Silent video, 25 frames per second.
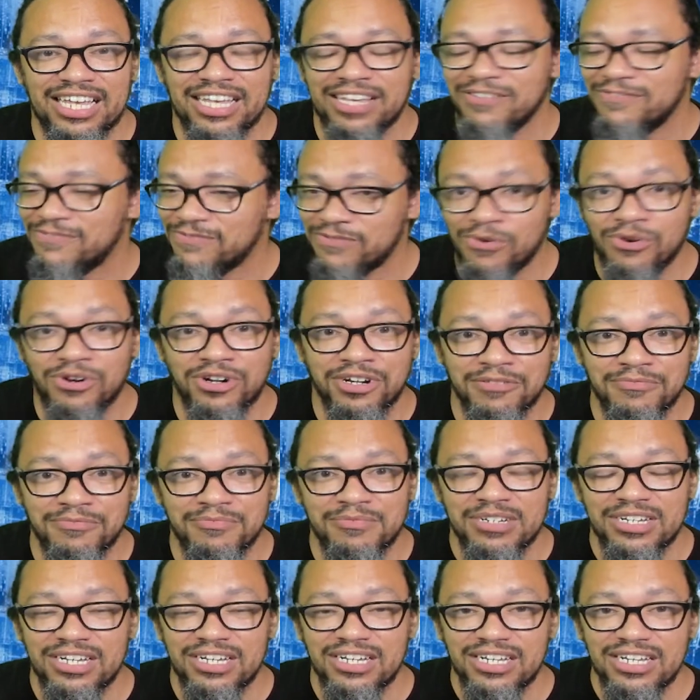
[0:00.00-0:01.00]
form
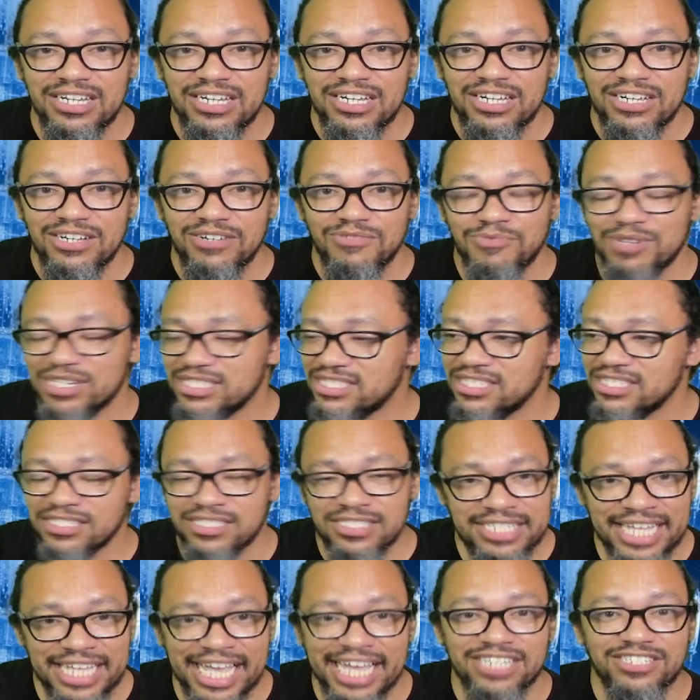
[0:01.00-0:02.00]
with the
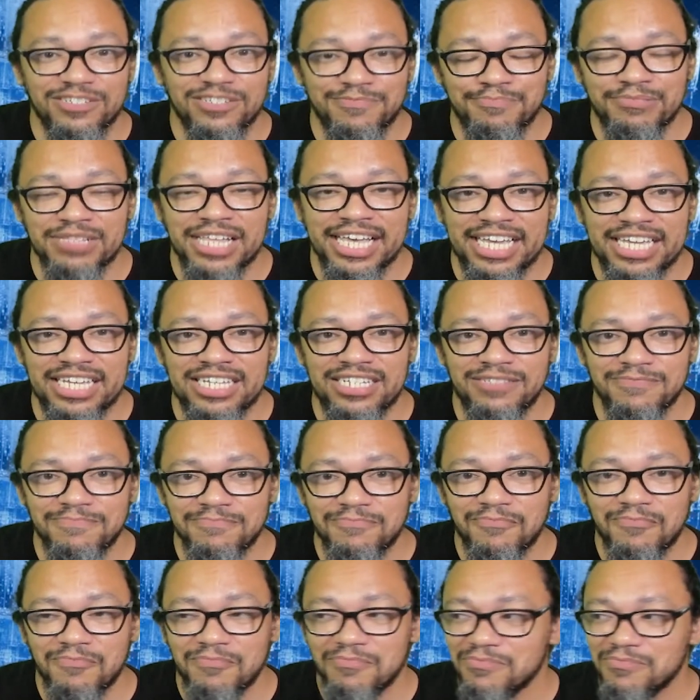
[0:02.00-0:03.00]
standard blade,
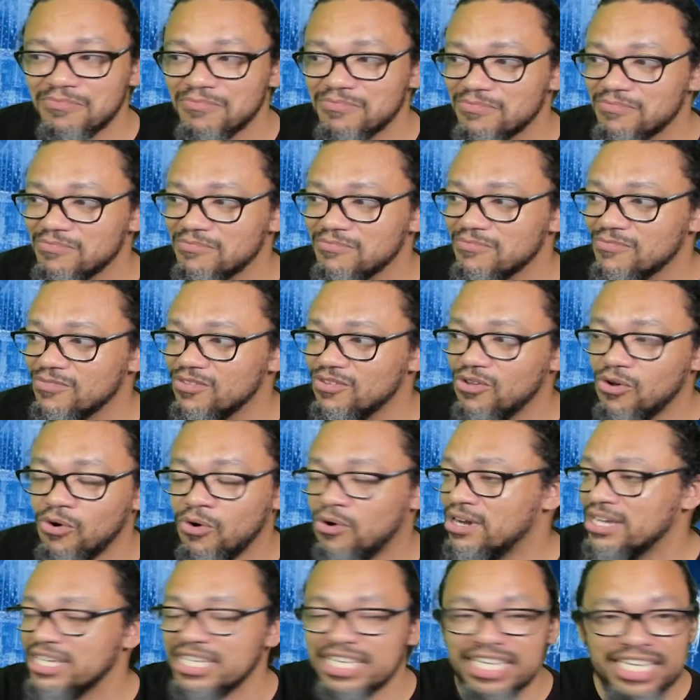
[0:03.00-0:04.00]

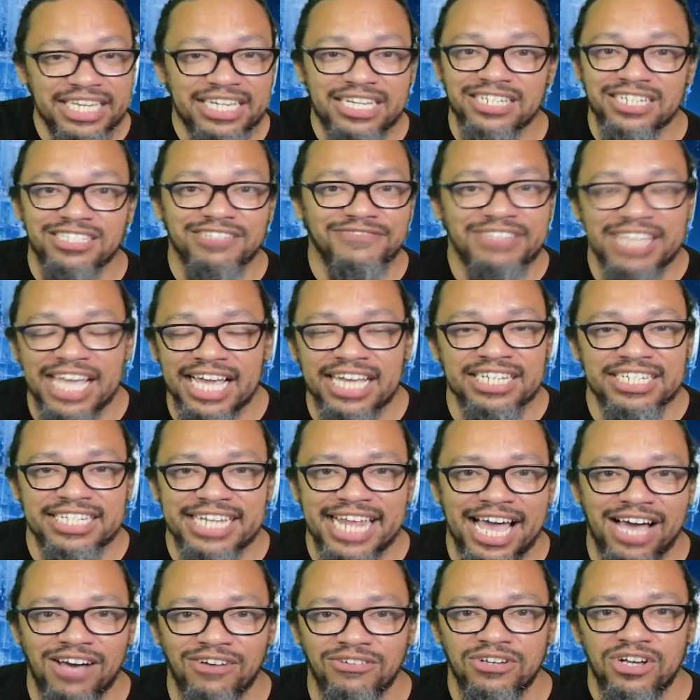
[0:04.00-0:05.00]
or he could have taken it
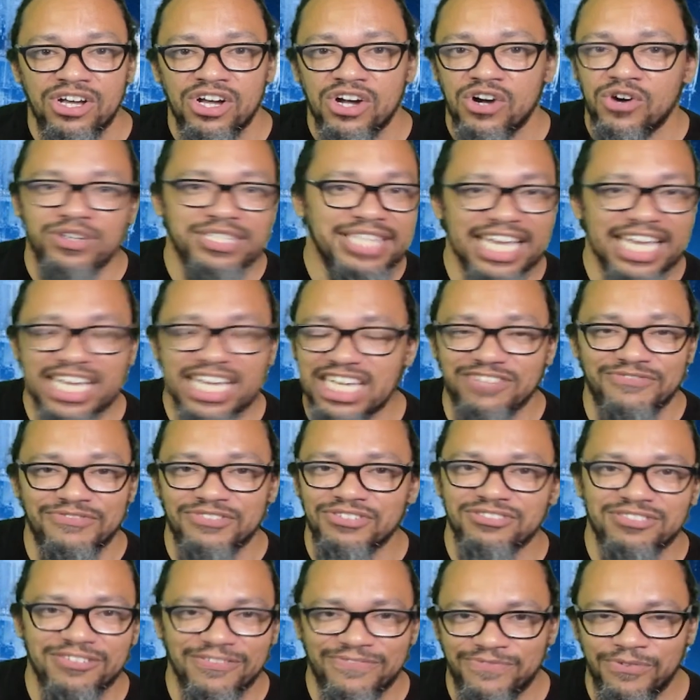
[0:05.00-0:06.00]
out, or they could have
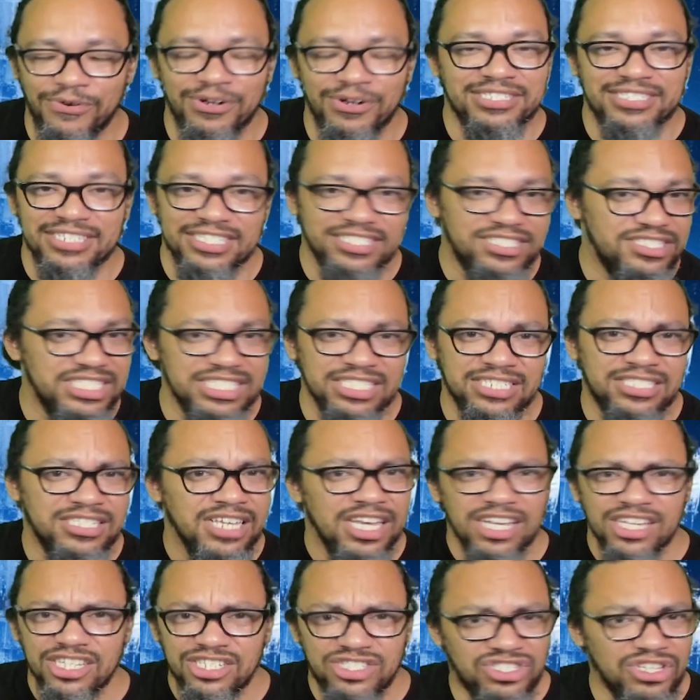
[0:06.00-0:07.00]
used the Force. Since she's
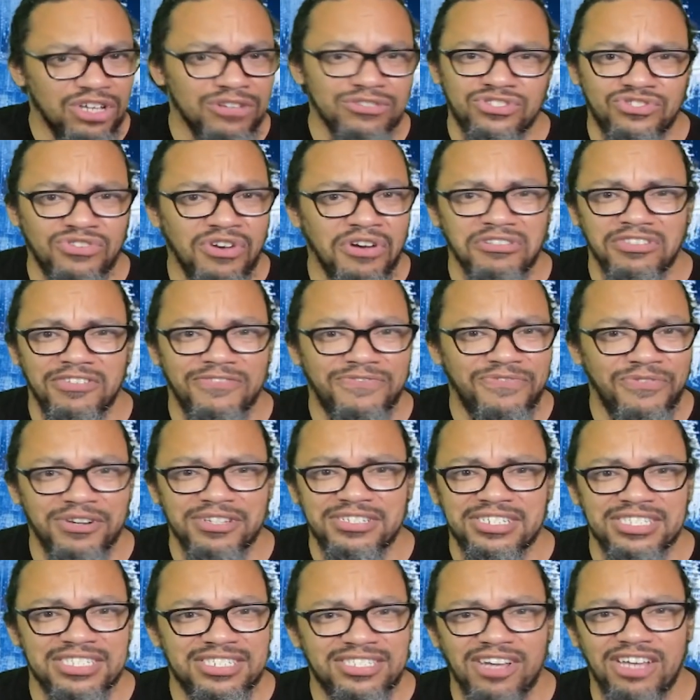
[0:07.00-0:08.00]
so strong in the
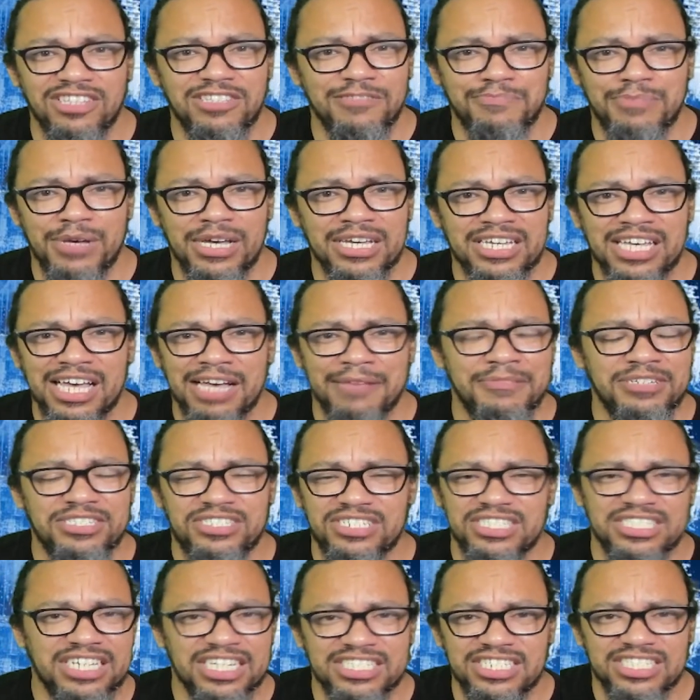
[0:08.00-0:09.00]
Force, she saw the bug coming,
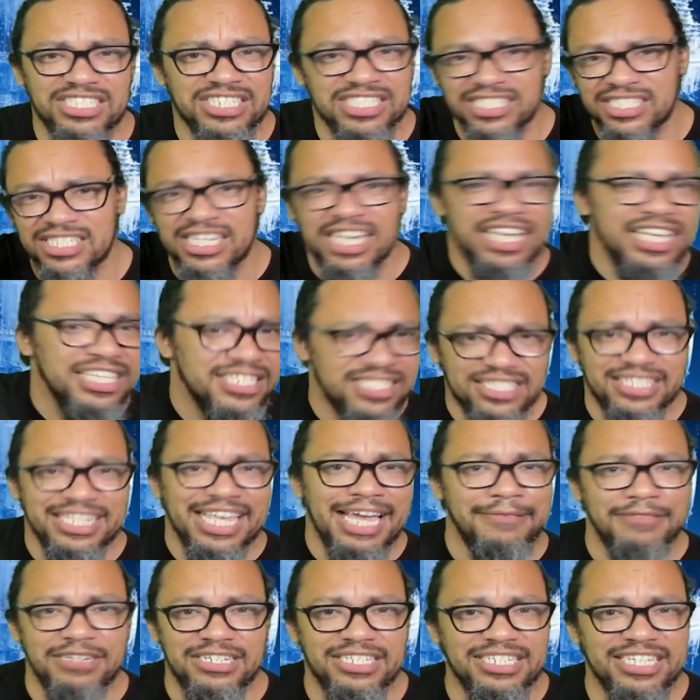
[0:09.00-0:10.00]
she could have just
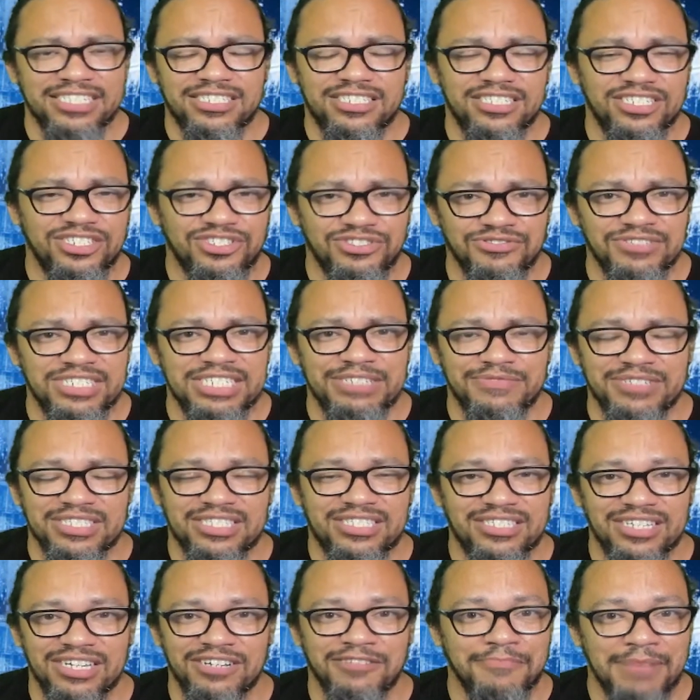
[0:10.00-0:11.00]
slammed it against the tree
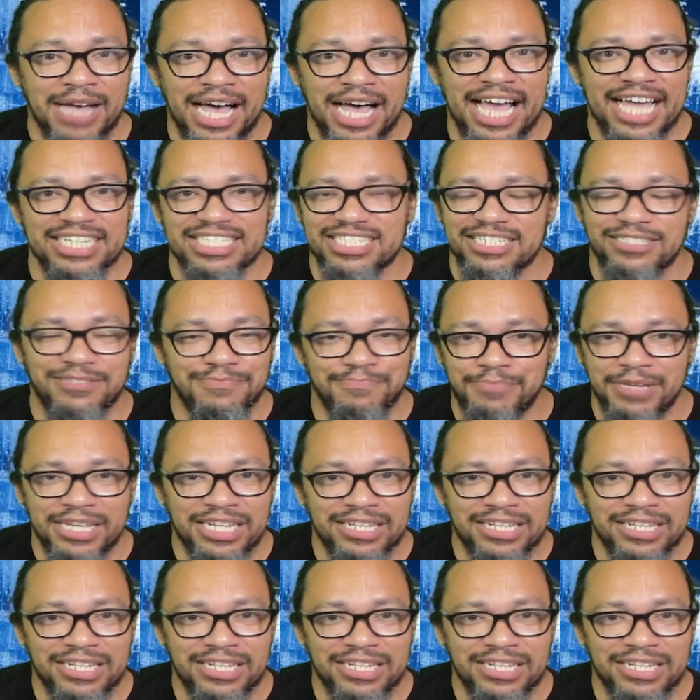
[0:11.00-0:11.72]
with her mind and